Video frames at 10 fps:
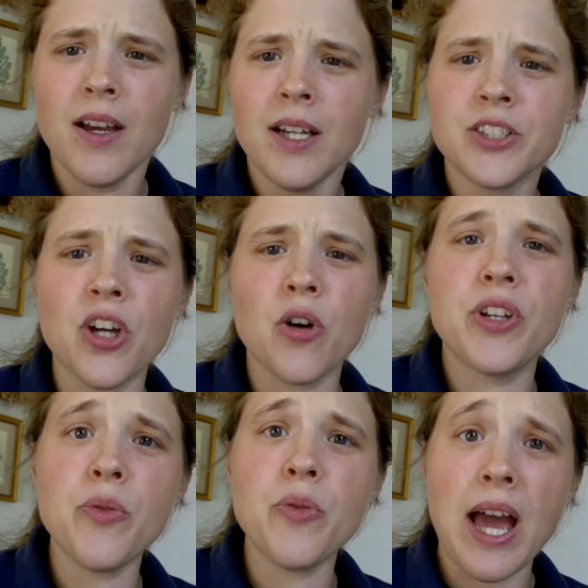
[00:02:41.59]
So we
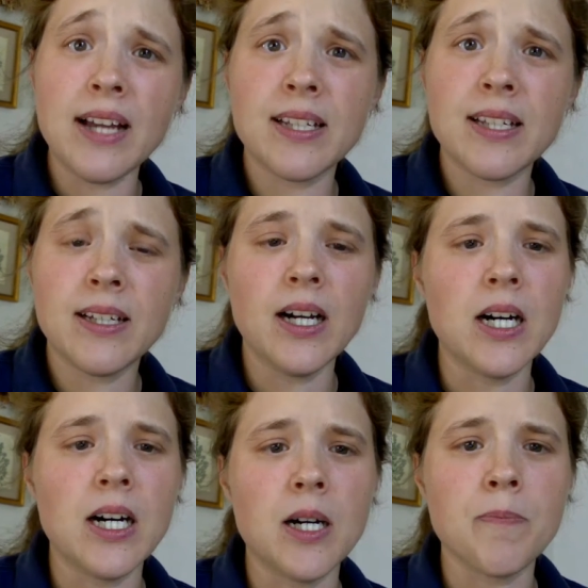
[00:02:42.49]
do that.
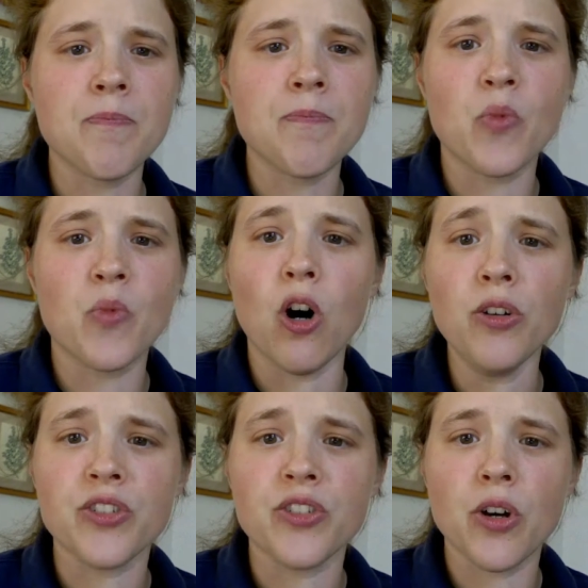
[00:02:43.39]
We
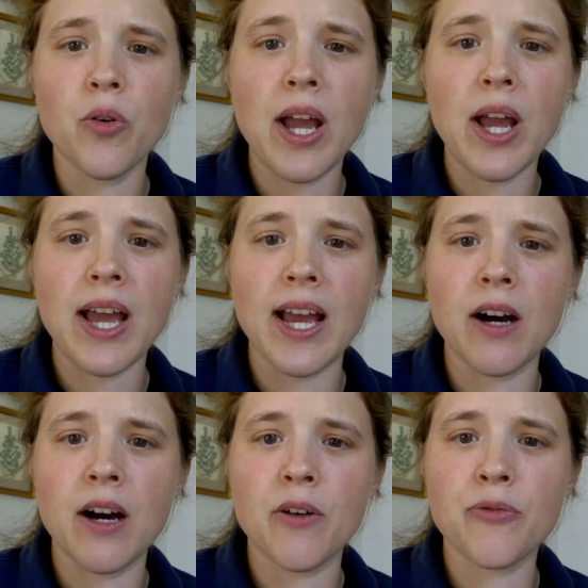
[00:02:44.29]
also
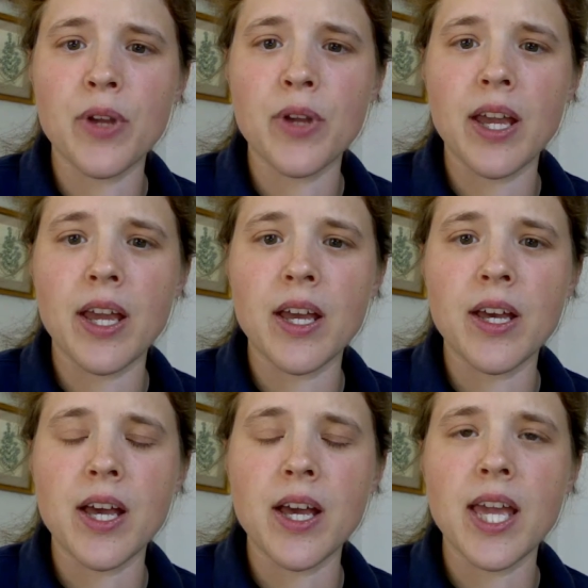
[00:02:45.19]
have
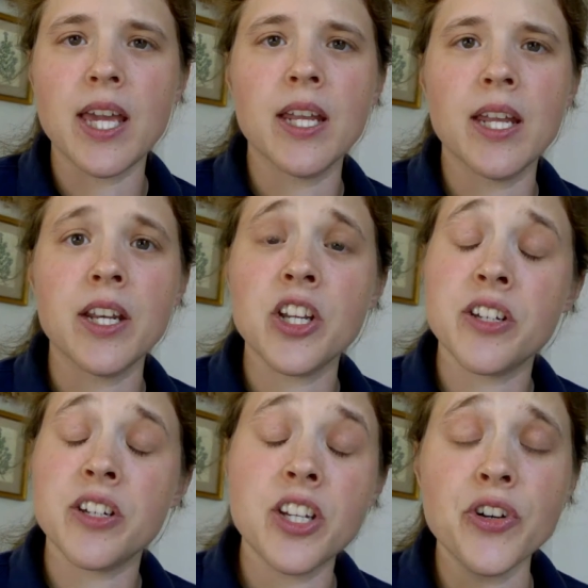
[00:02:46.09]
an
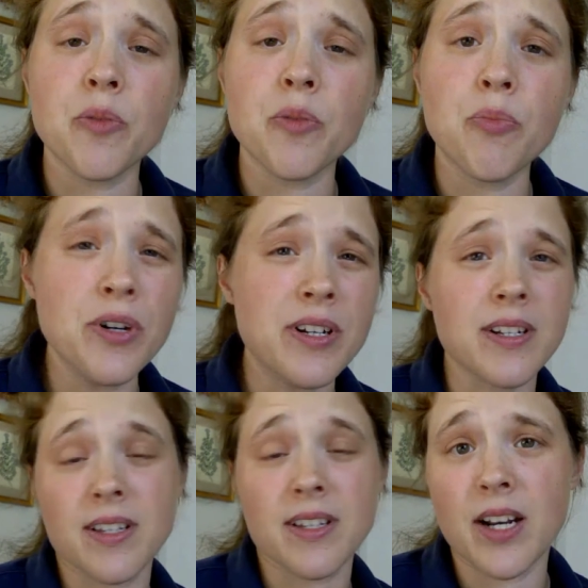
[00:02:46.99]
interior print
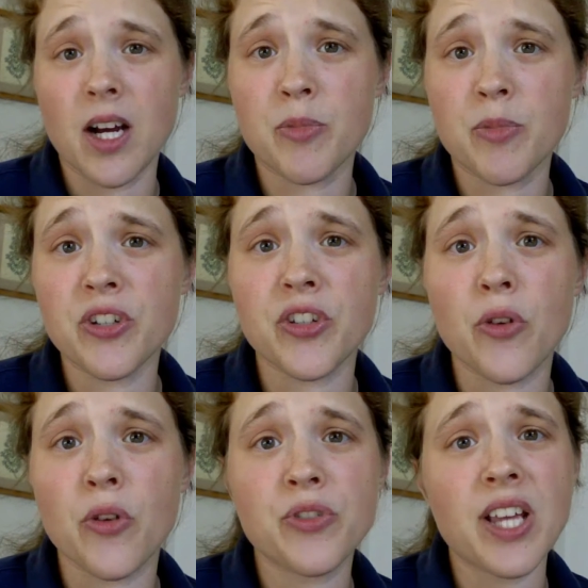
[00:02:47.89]
design option. So
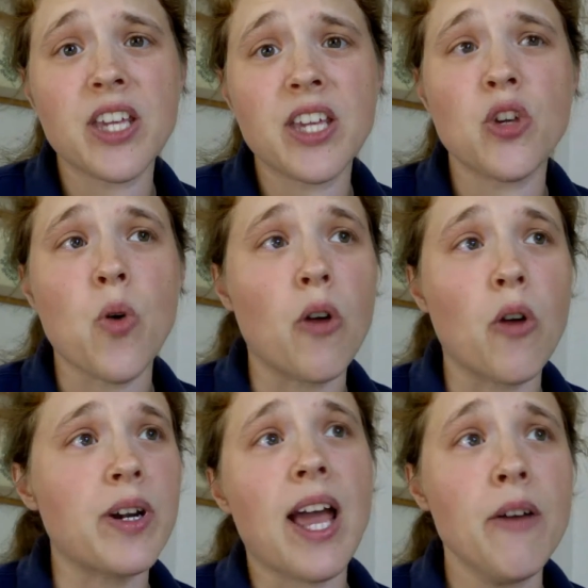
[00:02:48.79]
if, say, you
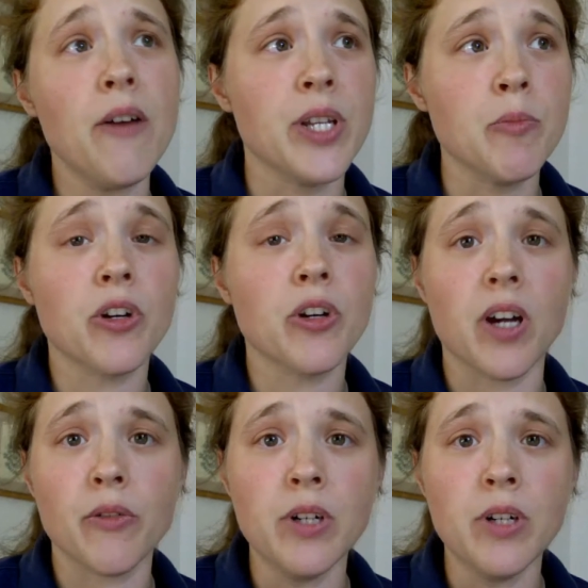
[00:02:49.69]
already have an ebook
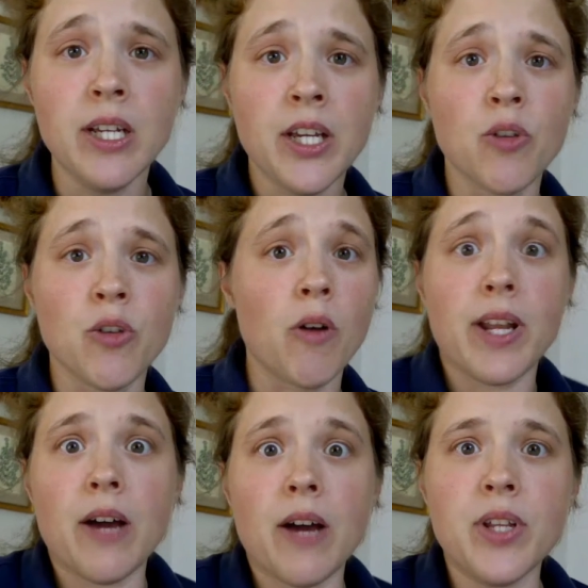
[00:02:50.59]
cover, you
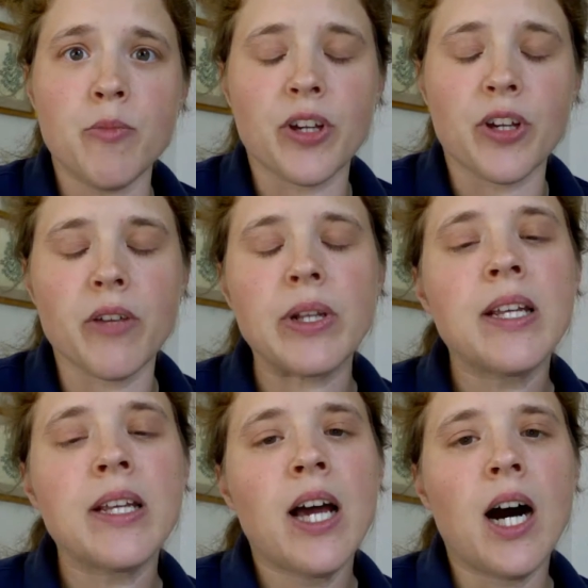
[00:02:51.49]
already have an ebook even,
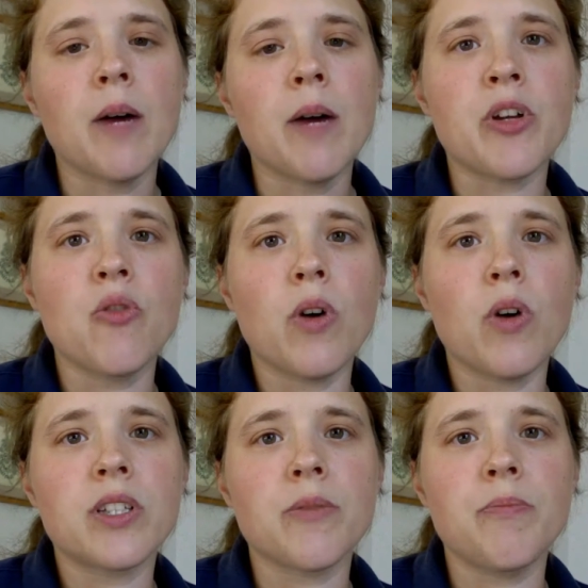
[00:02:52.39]
but you
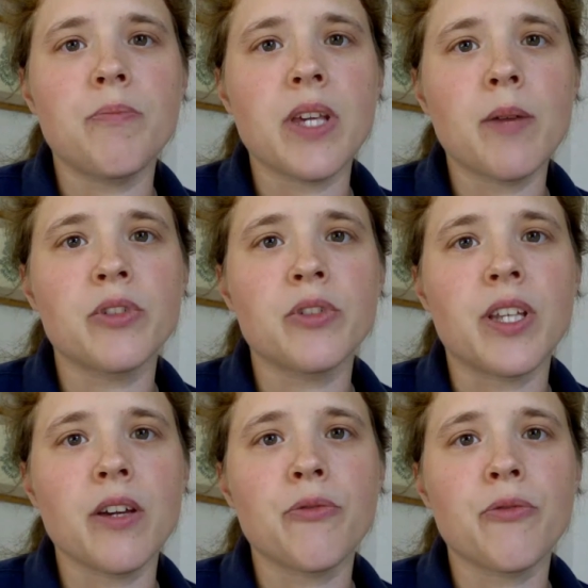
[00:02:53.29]
want to be able to
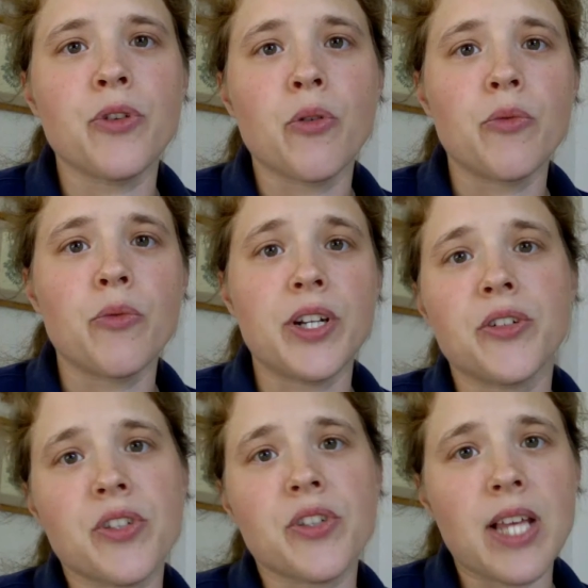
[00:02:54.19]
give your
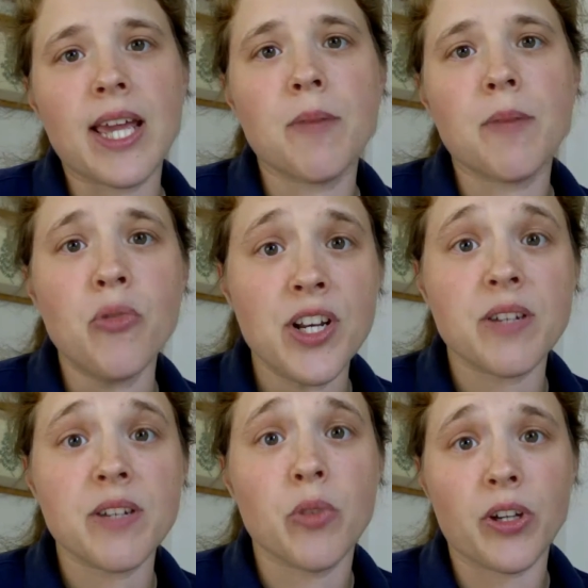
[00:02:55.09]
readers a
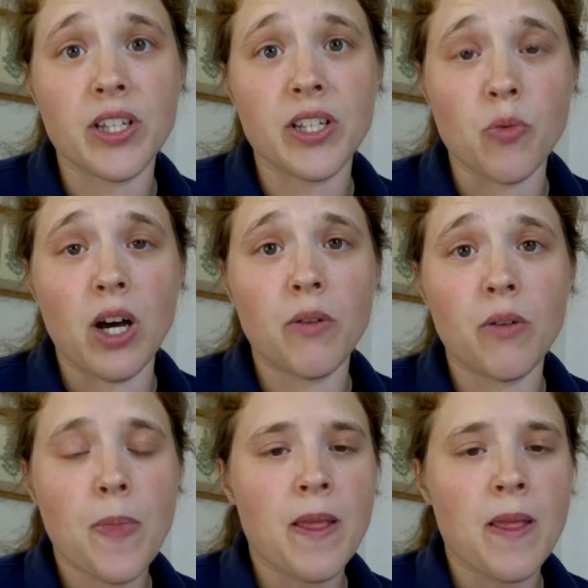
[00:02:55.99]
print book as well.